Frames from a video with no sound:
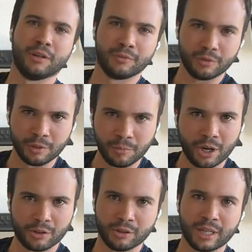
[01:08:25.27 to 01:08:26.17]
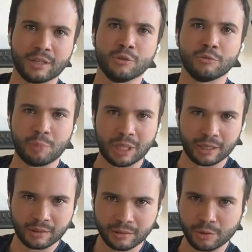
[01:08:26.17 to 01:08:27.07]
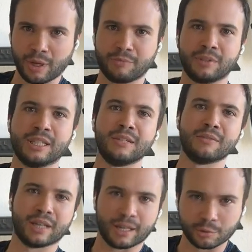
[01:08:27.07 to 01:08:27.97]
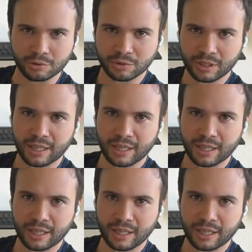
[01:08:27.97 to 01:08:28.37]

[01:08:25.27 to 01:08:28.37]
of the model that you've been in. You have to leave the house.